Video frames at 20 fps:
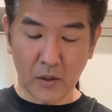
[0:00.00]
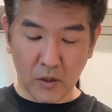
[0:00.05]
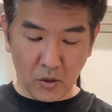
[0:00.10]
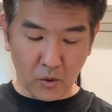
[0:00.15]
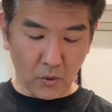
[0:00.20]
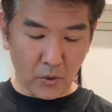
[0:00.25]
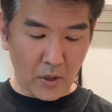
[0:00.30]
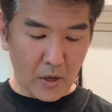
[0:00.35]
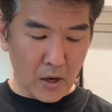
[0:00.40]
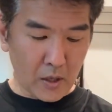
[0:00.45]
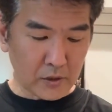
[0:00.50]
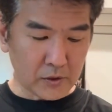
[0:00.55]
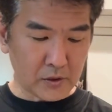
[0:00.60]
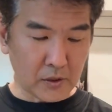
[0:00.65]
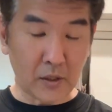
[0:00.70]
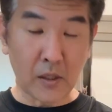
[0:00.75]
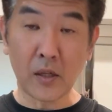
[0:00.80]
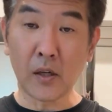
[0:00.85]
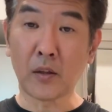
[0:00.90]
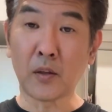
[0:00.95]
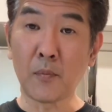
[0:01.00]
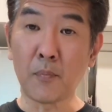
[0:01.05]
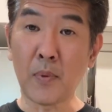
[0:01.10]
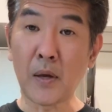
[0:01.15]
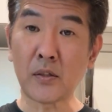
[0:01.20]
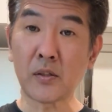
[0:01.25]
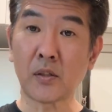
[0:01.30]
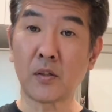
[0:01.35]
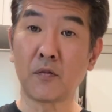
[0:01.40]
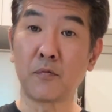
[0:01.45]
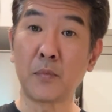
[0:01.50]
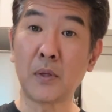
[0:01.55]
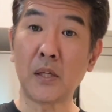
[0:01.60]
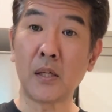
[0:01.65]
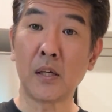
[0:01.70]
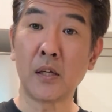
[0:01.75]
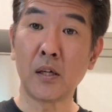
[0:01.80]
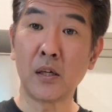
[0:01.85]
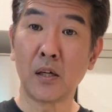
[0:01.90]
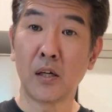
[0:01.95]
curiosity got the best of
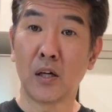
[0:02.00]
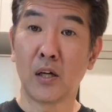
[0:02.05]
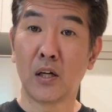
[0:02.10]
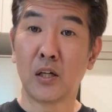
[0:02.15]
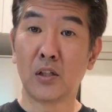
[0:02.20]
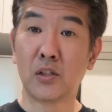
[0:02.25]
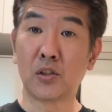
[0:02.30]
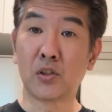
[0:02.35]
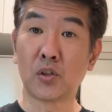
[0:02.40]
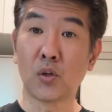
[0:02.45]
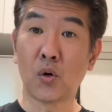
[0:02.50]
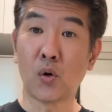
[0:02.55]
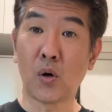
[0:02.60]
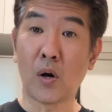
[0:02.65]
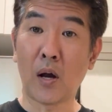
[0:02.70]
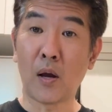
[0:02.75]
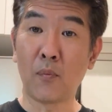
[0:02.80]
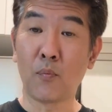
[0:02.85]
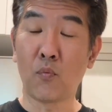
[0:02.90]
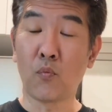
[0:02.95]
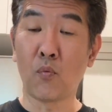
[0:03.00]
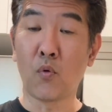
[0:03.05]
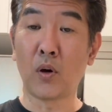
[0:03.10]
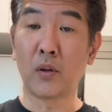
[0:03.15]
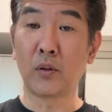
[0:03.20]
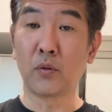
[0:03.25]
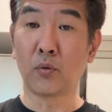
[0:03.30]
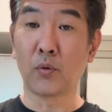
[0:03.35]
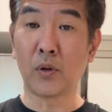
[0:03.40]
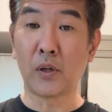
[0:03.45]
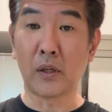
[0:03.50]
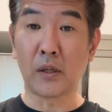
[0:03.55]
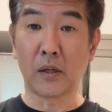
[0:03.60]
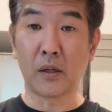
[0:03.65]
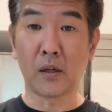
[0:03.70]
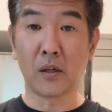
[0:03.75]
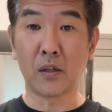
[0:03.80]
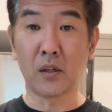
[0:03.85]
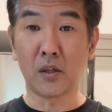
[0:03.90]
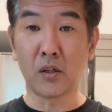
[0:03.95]
me. So I'm wondering,
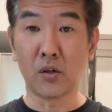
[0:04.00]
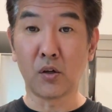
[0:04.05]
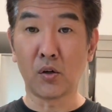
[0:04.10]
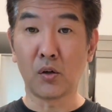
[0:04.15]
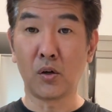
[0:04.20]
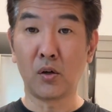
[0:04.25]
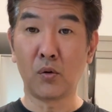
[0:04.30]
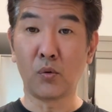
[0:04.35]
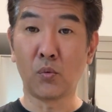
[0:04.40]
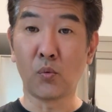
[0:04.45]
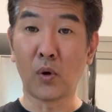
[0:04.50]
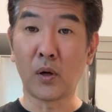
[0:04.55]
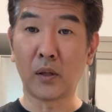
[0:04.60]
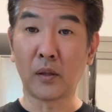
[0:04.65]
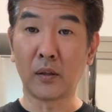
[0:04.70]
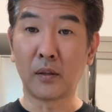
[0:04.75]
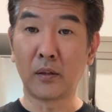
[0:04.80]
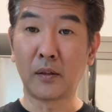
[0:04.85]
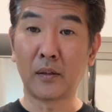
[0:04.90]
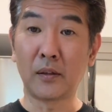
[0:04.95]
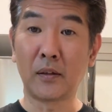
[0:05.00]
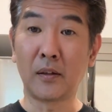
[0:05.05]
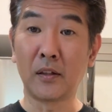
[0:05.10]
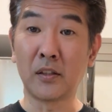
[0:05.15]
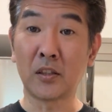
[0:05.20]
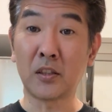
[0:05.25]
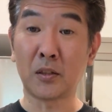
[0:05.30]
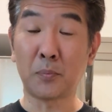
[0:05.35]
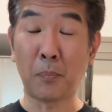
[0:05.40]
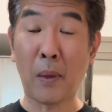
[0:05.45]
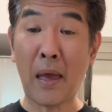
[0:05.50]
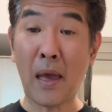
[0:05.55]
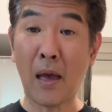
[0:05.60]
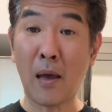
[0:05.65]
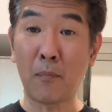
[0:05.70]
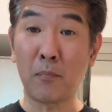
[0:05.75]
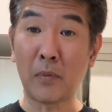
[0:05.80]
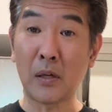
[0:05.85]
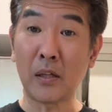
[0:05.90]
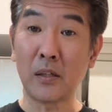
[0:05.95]
what the
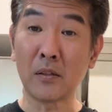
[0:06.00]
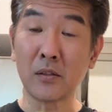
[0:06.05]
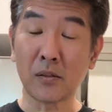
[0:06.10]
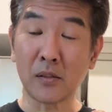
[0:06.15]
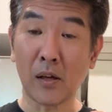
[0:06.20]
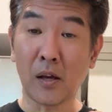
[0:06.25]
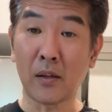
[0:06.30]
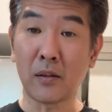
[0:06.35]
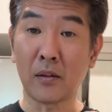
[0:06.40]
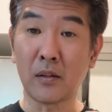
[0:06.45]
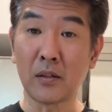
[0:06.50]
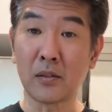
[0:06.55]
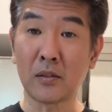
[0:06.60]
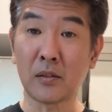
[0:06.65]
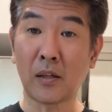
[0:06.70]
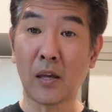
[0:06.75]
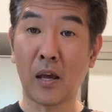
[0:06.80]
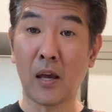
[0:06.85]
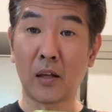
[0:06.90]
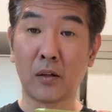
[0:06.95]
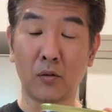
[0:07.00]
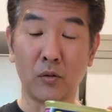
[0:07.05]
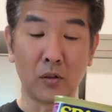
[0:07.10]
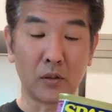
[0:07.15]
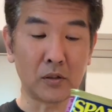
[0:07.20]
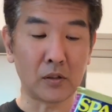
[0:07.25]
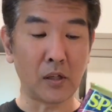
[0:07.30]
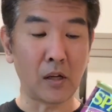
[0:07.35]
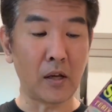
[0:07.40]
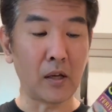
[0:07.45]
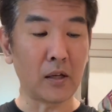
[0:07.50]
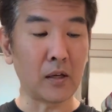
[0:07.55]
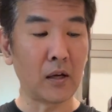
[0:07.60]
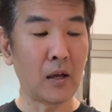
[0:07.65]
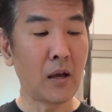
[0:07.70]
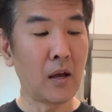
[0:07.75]
Spam inside this can looks like.